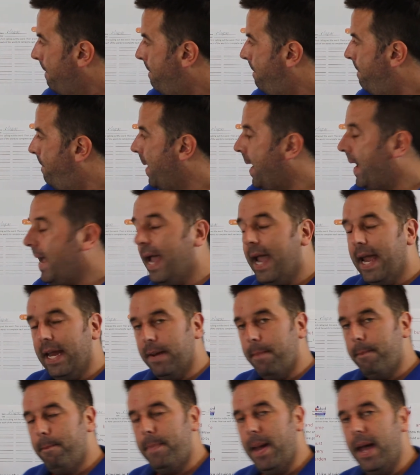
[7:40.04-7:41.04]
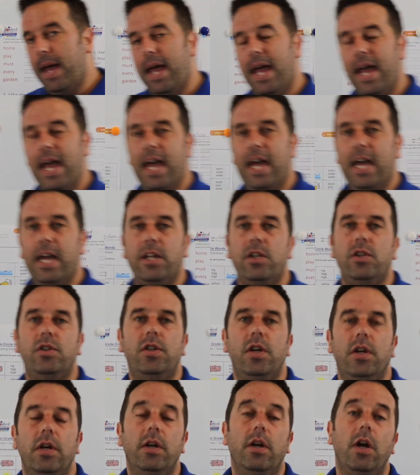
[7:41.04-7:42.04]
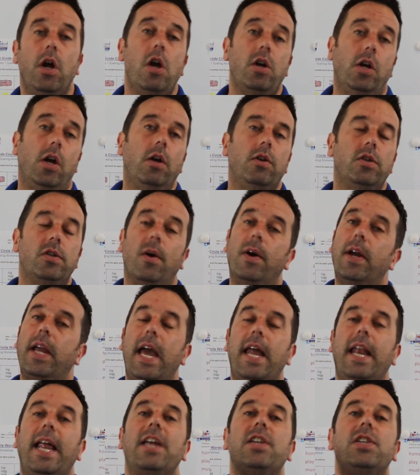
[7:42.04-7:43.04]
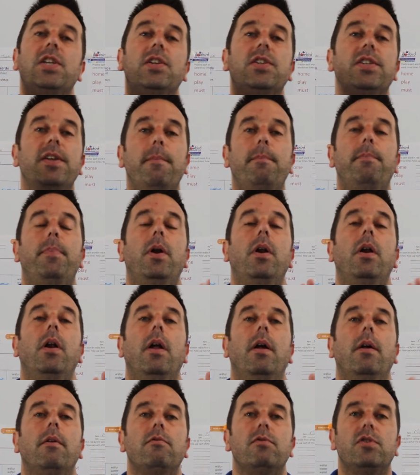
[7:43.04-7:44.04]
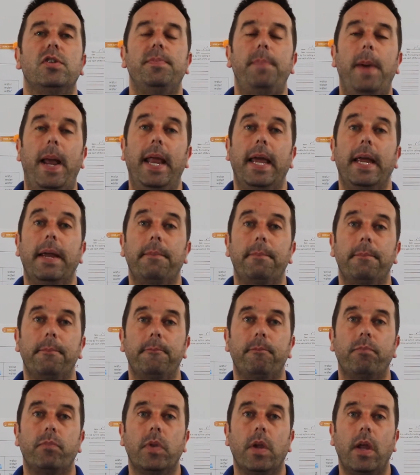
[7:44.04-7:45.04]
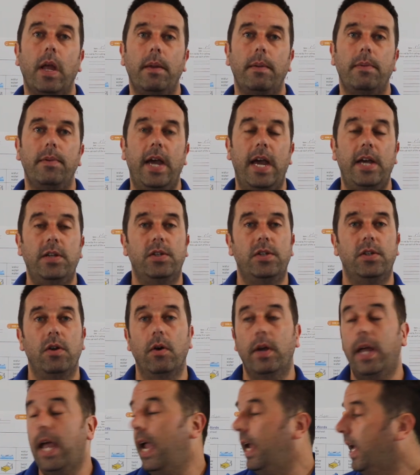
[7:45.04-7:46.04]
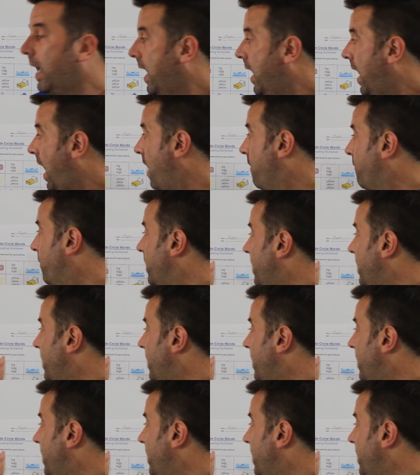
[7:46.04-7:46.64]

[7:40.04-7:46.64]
Bed, bed. So again, it's a simple spelling test, okay? Every